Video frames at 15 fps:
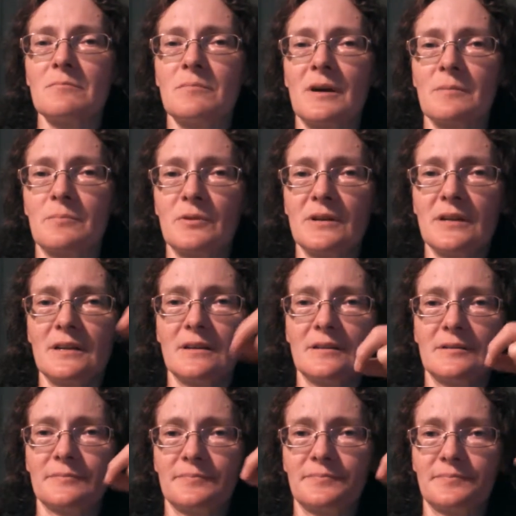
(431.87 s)
by putting
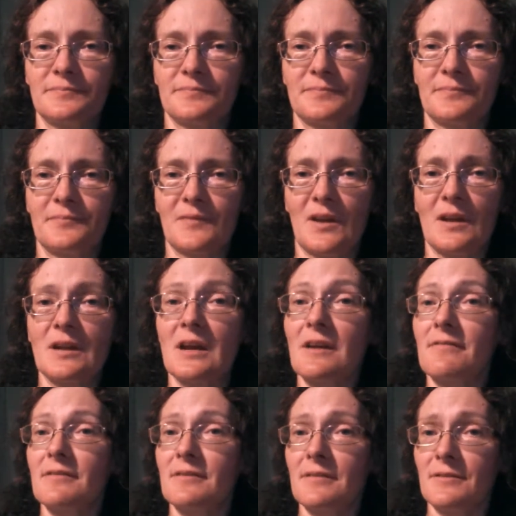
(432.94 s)
um, a
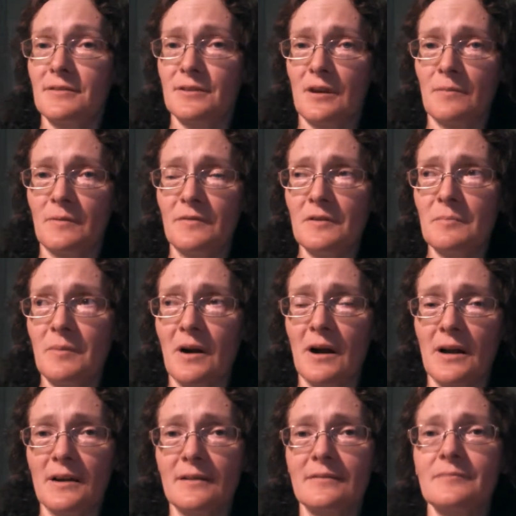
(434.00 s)
knife into the top of your
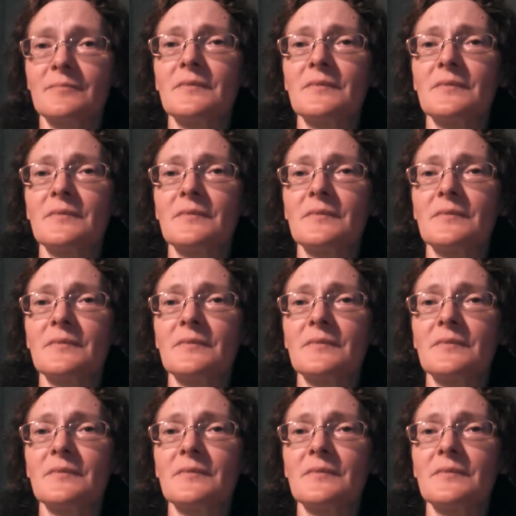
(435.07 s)
pie